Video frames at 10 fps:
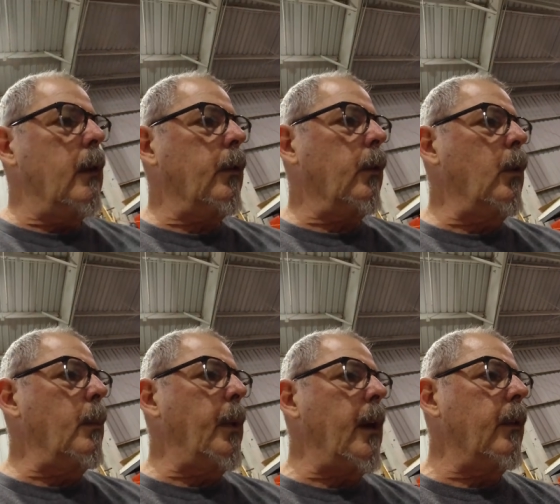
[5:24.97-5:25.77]
this screwed
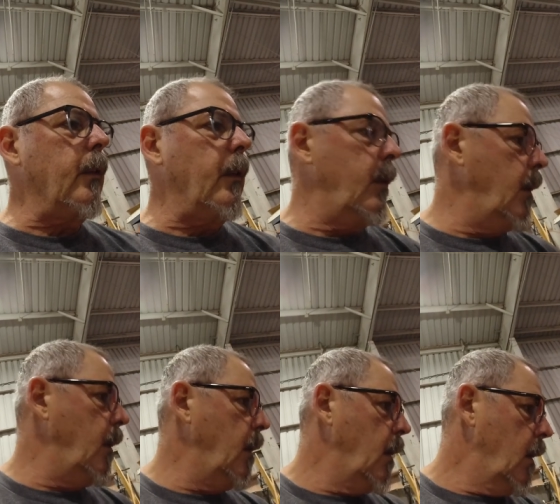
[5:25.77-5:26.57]
in place
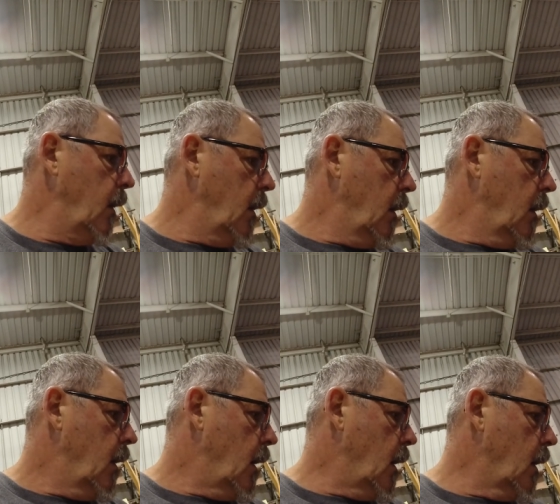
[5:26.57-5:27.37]

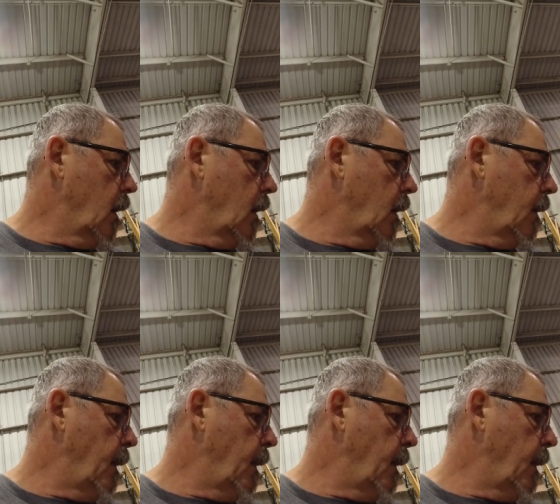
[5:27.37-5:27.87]
uh,